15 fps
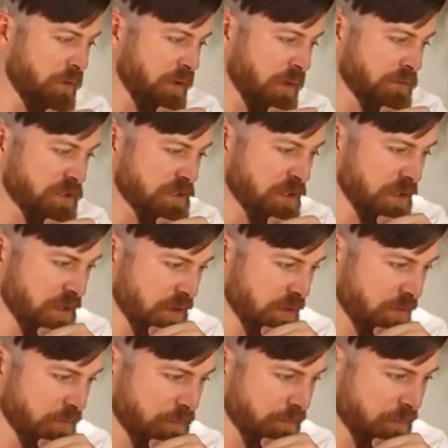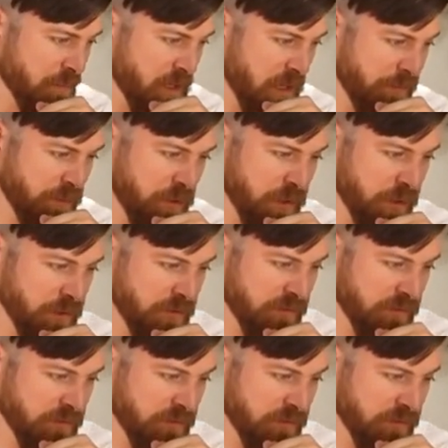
and I'm just gonna upload.